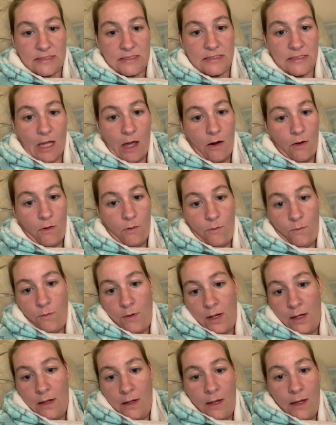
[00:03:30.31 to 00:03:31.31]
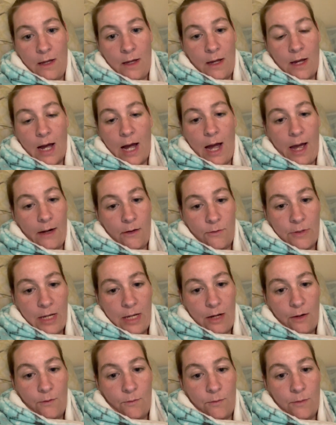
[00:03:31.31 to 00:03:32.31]
So I don't
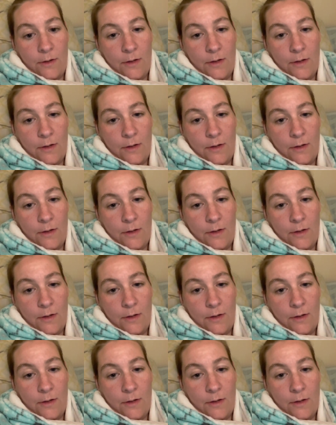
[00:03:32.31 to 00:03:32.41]
know.